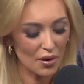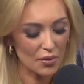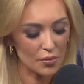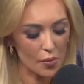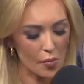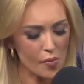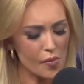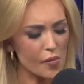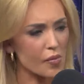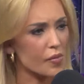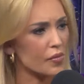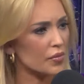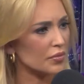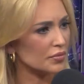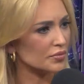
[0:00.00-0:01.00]

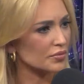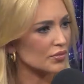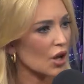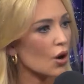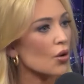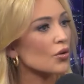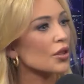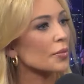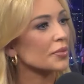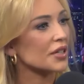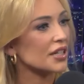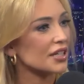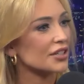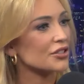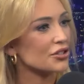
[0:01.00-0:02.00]
That's good. Oh, the
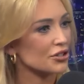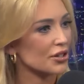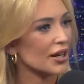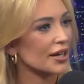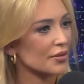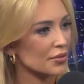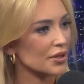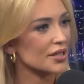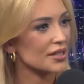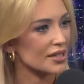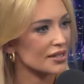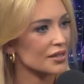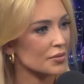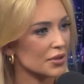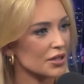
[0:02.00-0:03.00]
peach! I can really
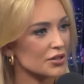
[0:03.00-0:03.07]
taste the peach.